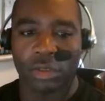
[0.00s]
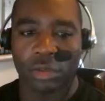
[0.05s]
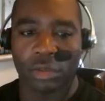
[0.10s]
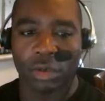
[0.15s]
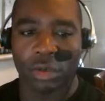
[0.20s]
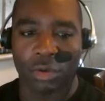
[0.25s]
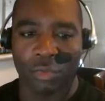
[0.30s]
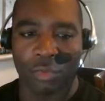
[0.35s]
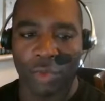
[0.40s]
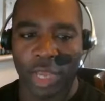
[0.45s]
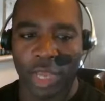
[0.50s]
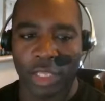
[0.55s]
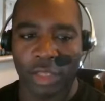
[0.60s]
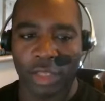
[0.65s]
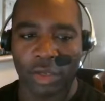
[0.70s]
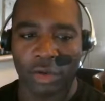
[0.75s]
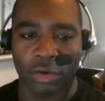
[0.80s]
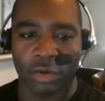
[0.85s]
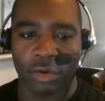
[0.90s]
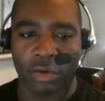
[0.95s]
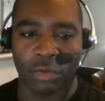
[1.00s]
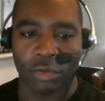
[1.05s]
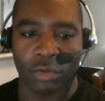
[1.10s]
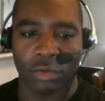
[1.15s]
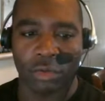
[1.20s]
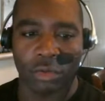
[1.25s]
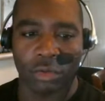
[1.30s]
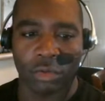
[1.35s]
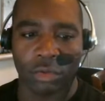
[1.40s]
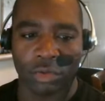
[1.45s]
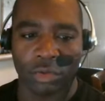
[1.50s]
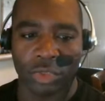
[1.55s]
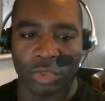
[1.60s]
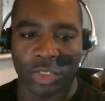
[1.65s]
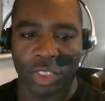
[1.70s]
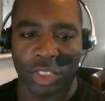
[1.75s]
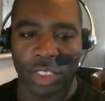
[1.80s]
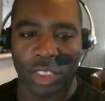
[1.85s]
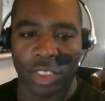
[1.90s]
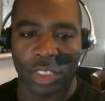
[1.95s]
radio or
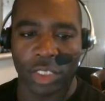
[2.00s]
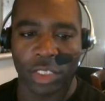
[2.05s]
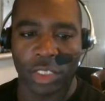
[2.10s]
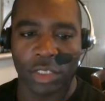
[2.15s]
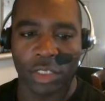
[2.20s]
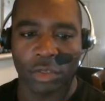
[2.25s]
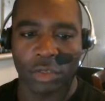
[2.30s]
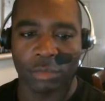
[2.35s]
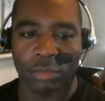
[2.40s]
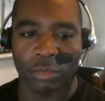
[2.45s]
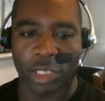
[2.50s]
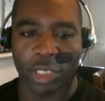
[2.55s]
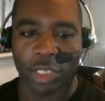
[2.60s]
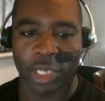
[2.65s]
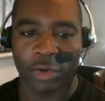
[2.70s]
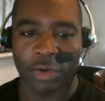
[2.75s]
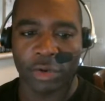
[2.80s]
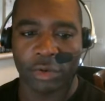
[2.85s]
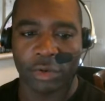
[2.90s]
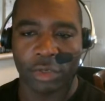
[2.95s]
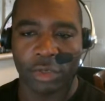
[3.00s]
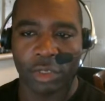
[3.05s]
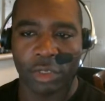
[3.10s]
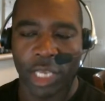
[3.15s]
CD or player